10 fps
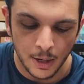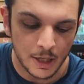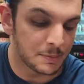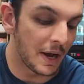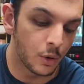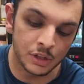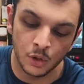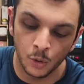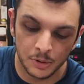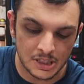it's my only
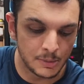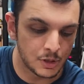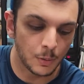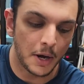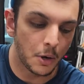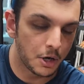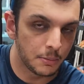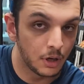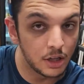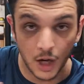normal summons are Rhino Heart
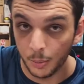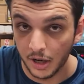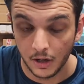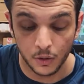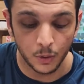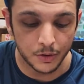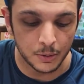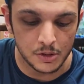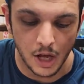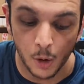and Merly. I don't play any other normal
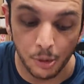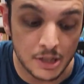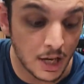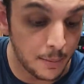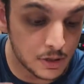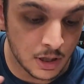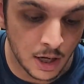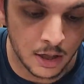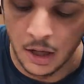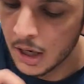summons. I don't play
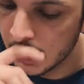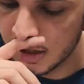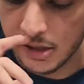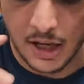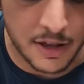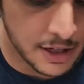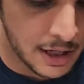Cyberstein because I think